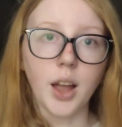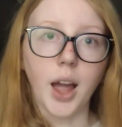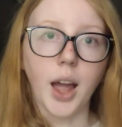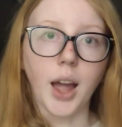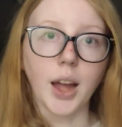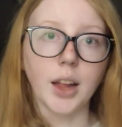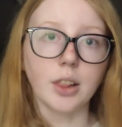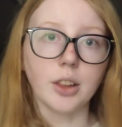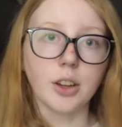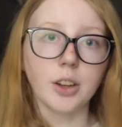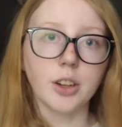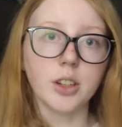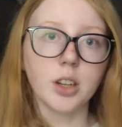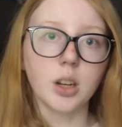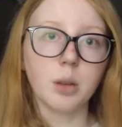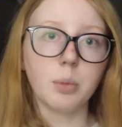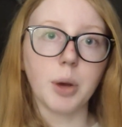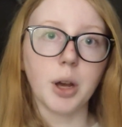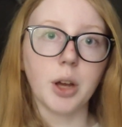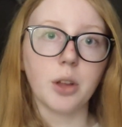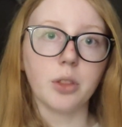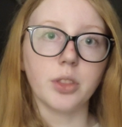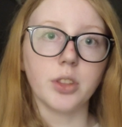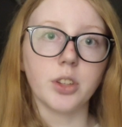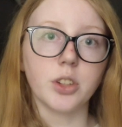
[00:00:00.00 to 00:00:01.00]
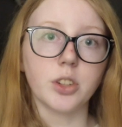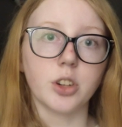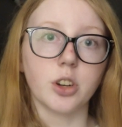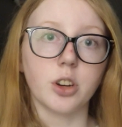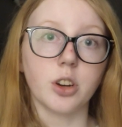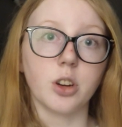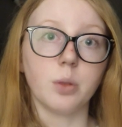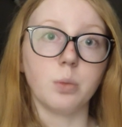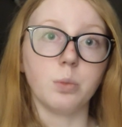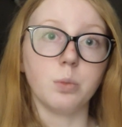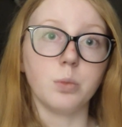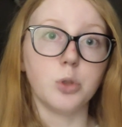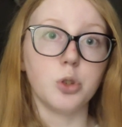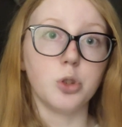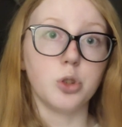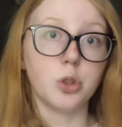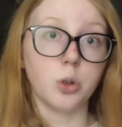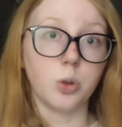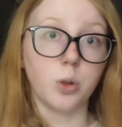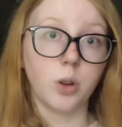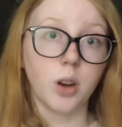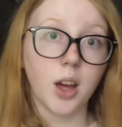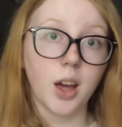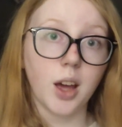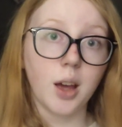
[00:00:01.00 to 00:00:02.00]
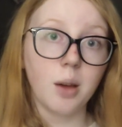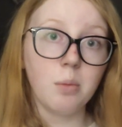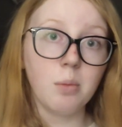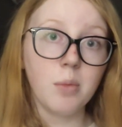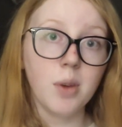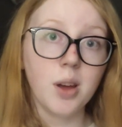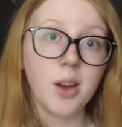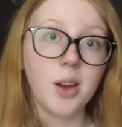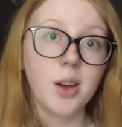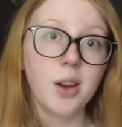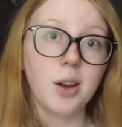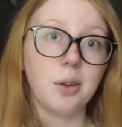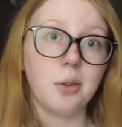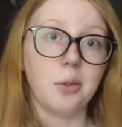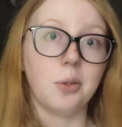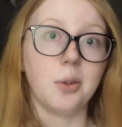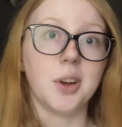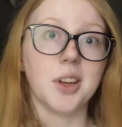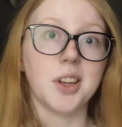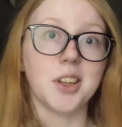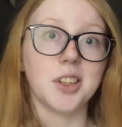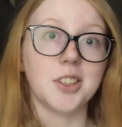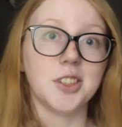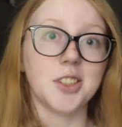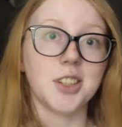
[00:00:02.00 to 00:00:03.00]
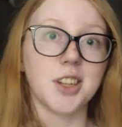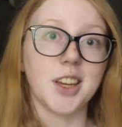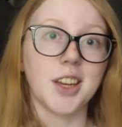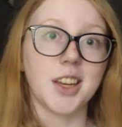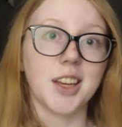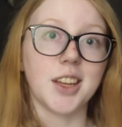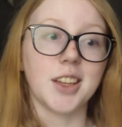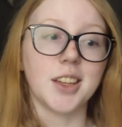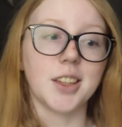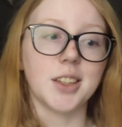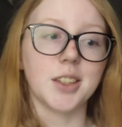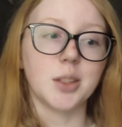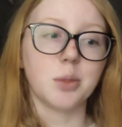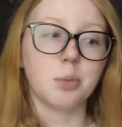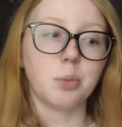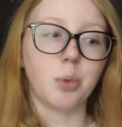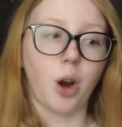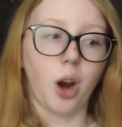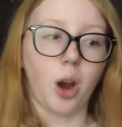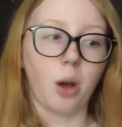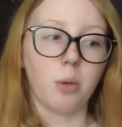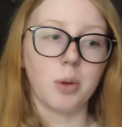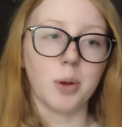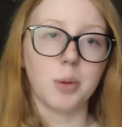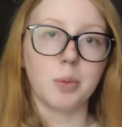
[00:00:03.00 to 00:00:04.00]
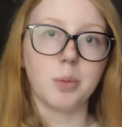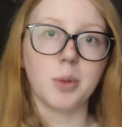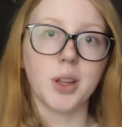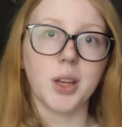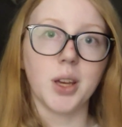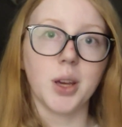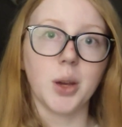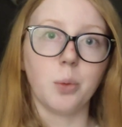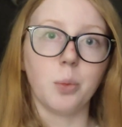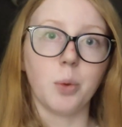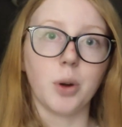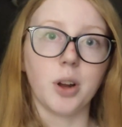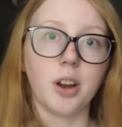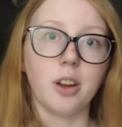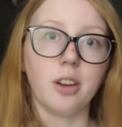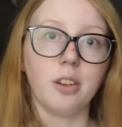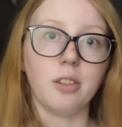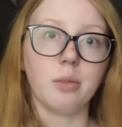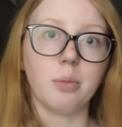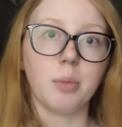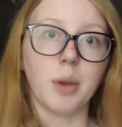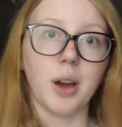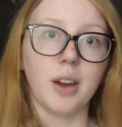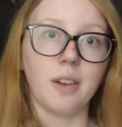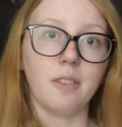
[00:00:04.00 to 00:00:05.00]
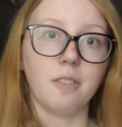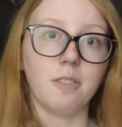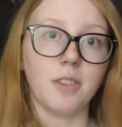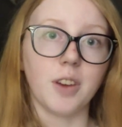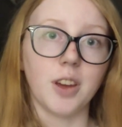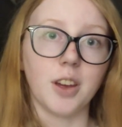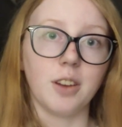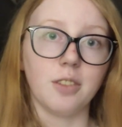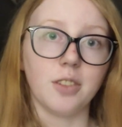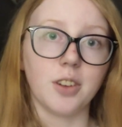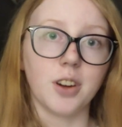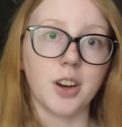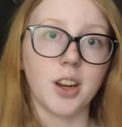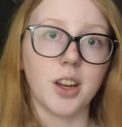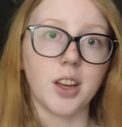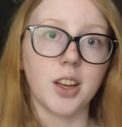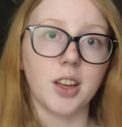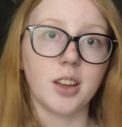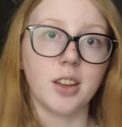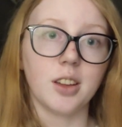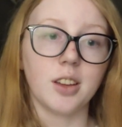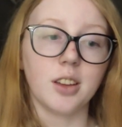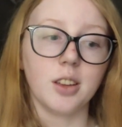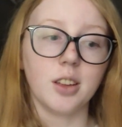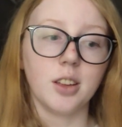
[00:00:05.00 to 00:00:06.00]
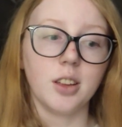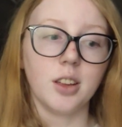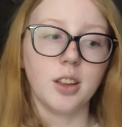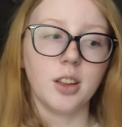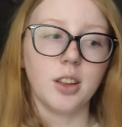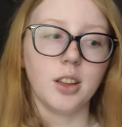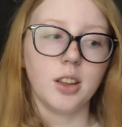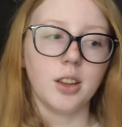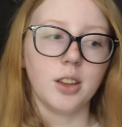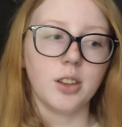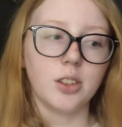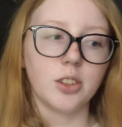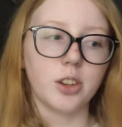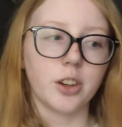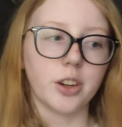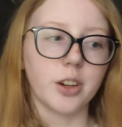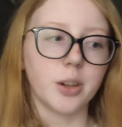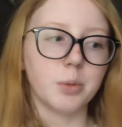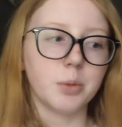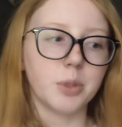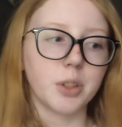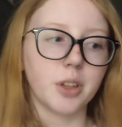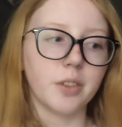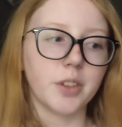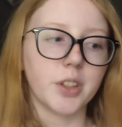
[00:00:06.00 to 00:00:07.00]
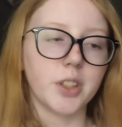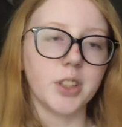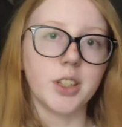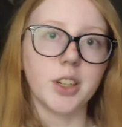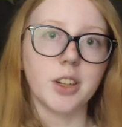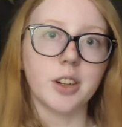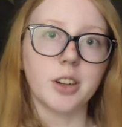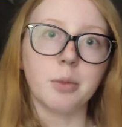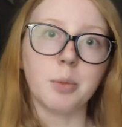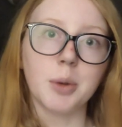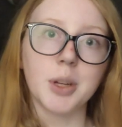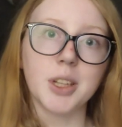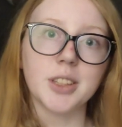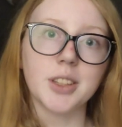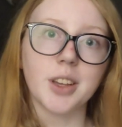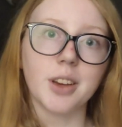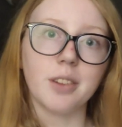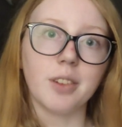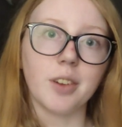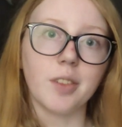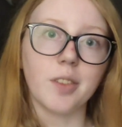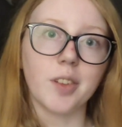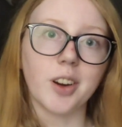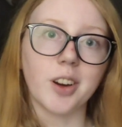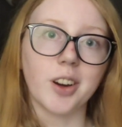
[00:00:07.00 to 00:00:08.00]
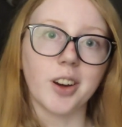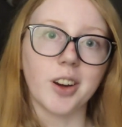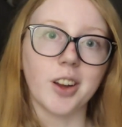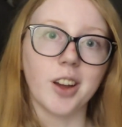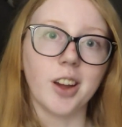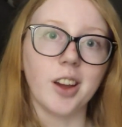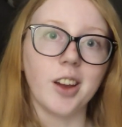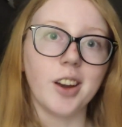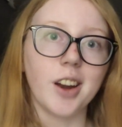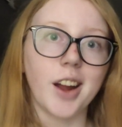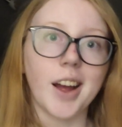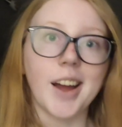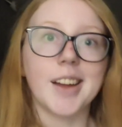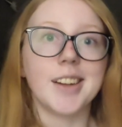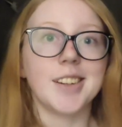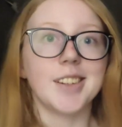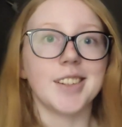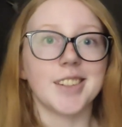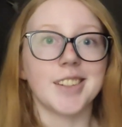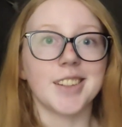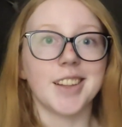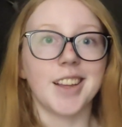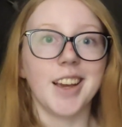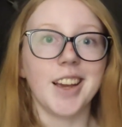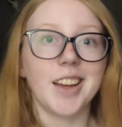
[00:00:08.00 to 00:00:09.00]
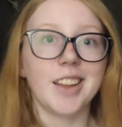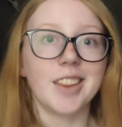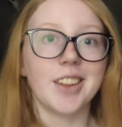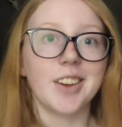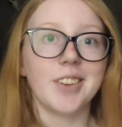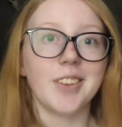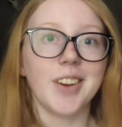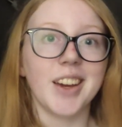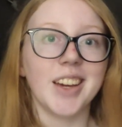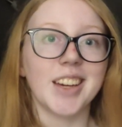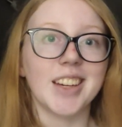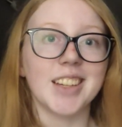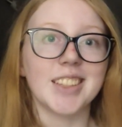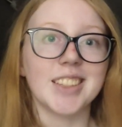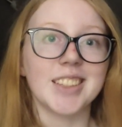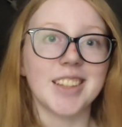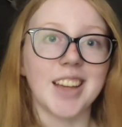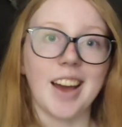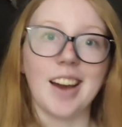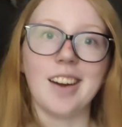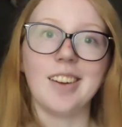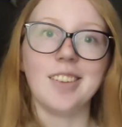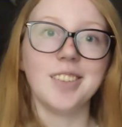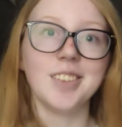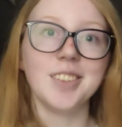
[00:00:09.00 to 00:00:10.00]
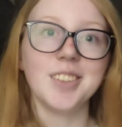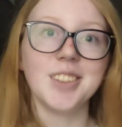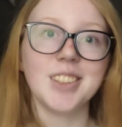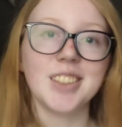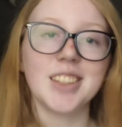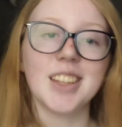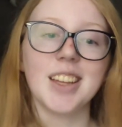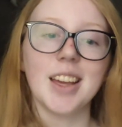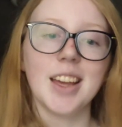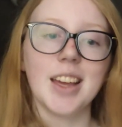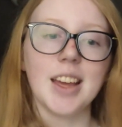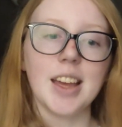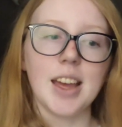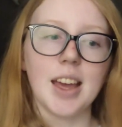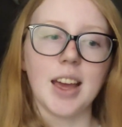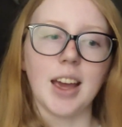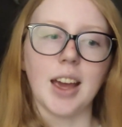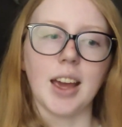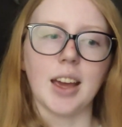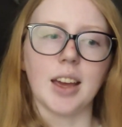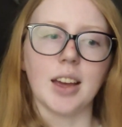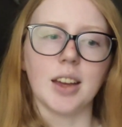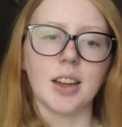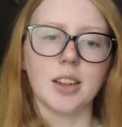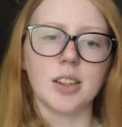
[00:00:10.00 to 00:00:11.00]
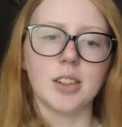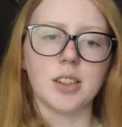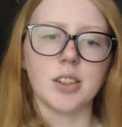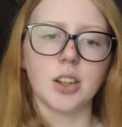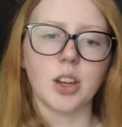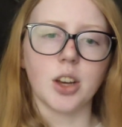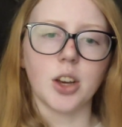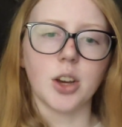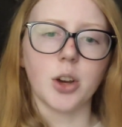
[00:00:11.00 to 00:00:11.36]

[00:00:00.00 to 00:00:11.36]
I learned about the term Junam, which is probably one of my favorite terms of endearment I've ever heard. I just like the way it sounds, and